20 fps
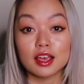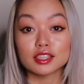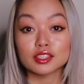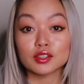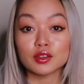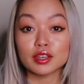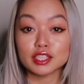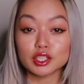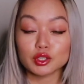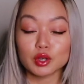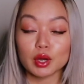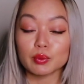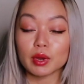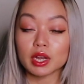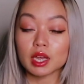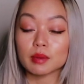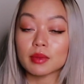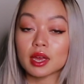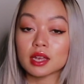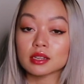So Instagram
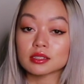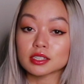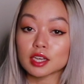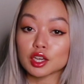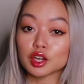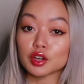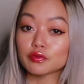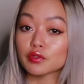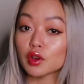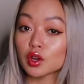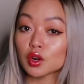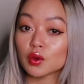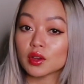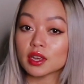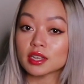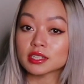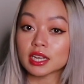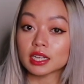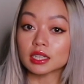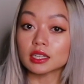recommends that your photo
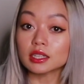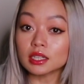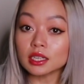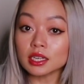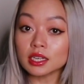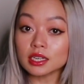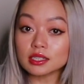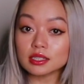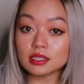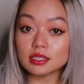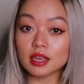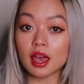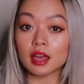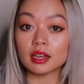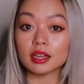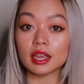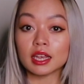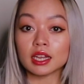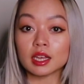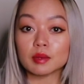is at least
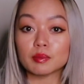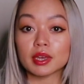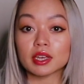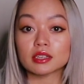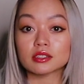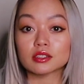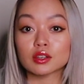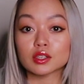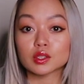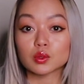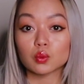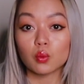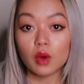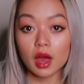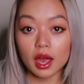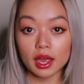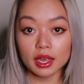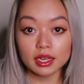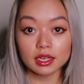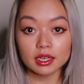1080 pixels
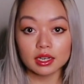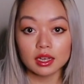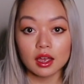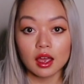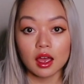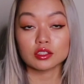wide.